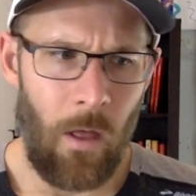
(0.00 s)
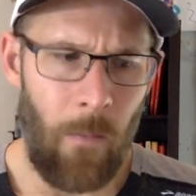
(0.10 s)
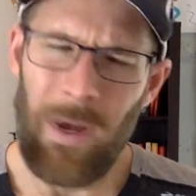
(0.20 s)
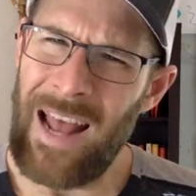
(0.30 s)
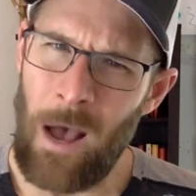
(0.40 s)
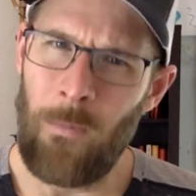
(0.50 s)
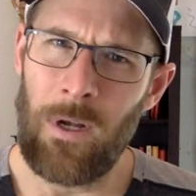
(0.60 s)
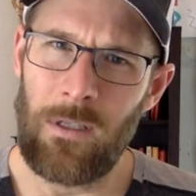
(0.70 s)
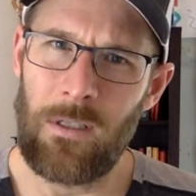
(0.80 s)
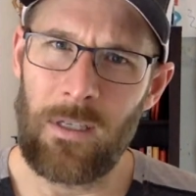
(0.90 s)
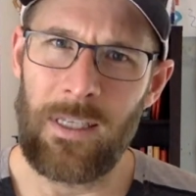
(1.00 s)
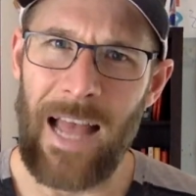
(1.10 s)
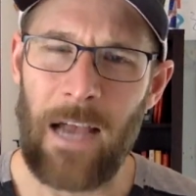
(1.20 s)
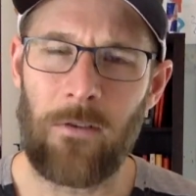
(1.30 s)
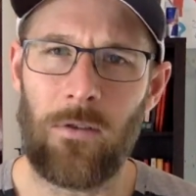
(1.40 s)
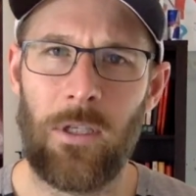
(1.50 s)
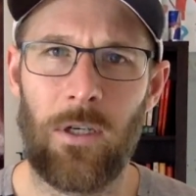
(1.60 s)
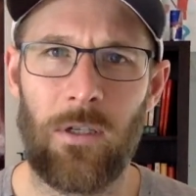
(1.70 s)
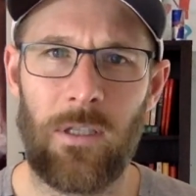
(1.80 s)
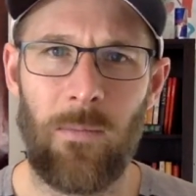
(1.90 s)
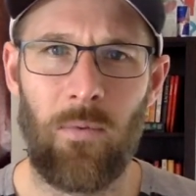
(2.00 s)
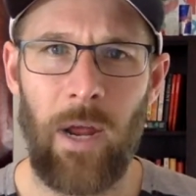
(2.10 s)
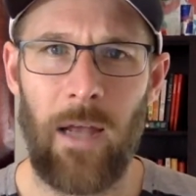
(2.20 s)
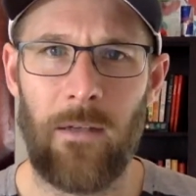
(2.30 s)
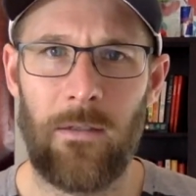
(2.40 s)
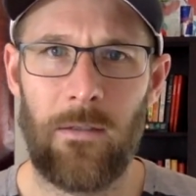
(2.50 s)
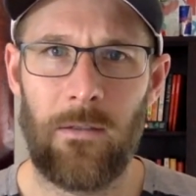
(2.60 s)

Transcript: But how much does it actually hurt the brand?